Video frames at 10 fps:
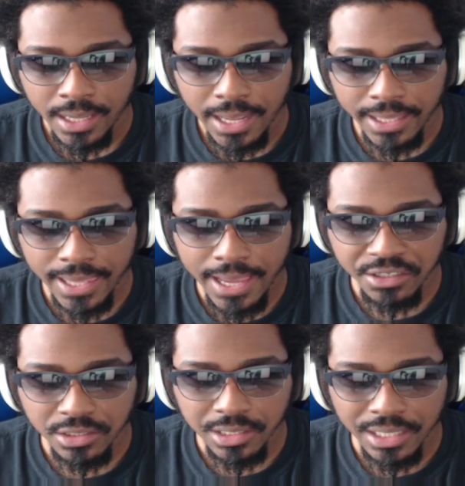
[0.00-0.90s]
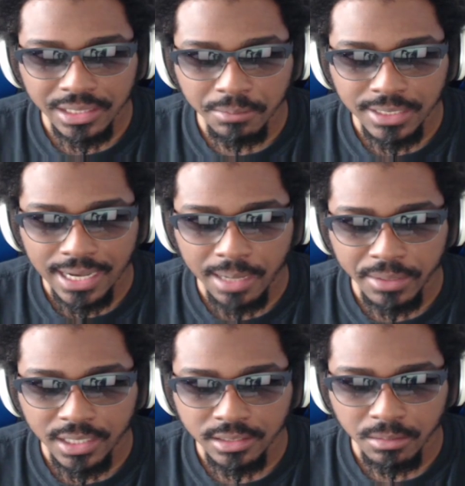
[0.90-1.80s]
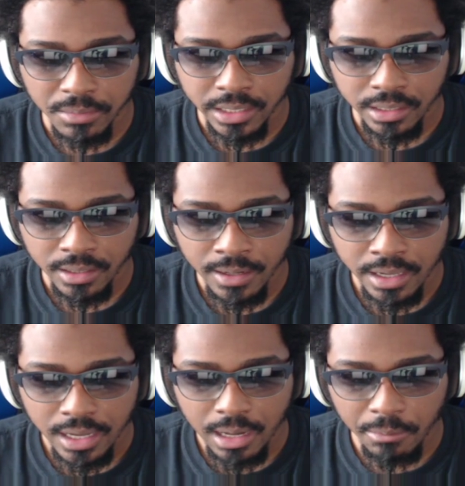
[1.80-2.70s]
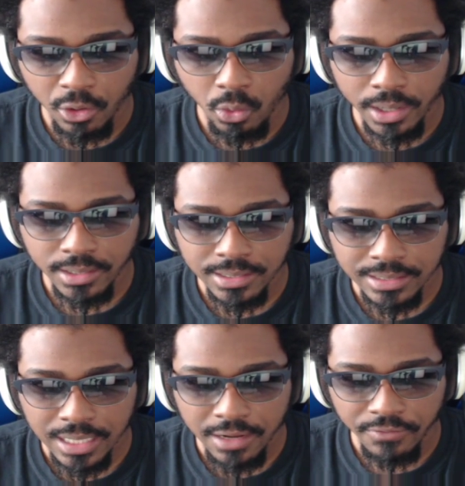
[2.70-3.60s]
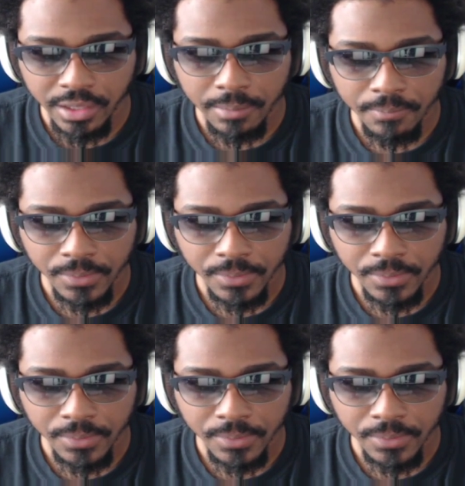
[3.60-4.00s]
I can't just let them die because of me. I'm going to save them.